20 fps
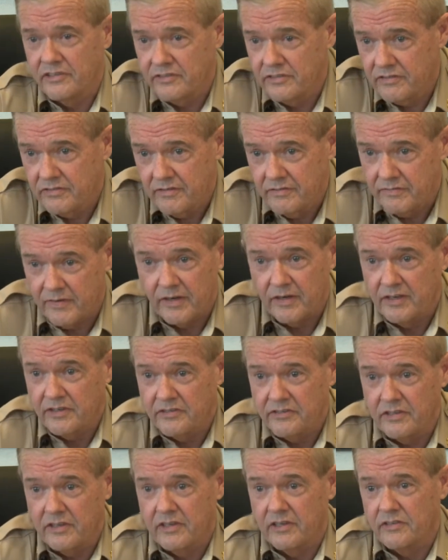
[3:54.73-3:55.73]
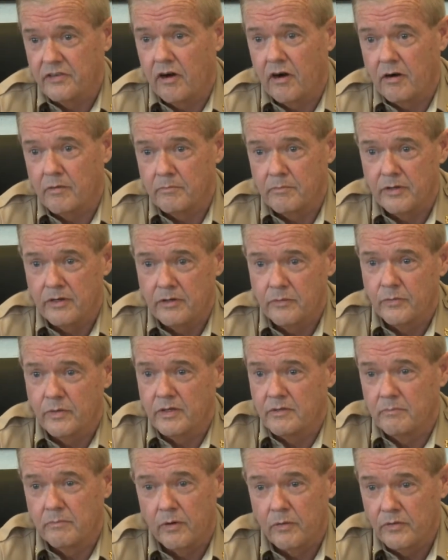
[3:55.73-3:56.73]
that the show cops hurt the
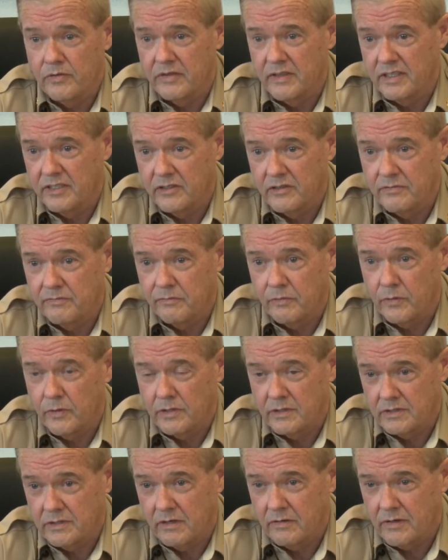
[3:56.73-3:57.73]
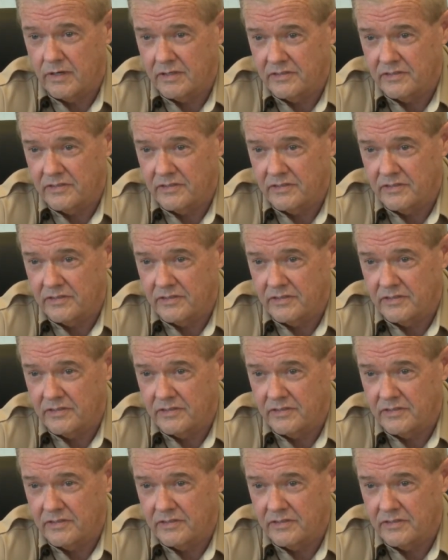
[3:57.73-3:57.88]
city's economic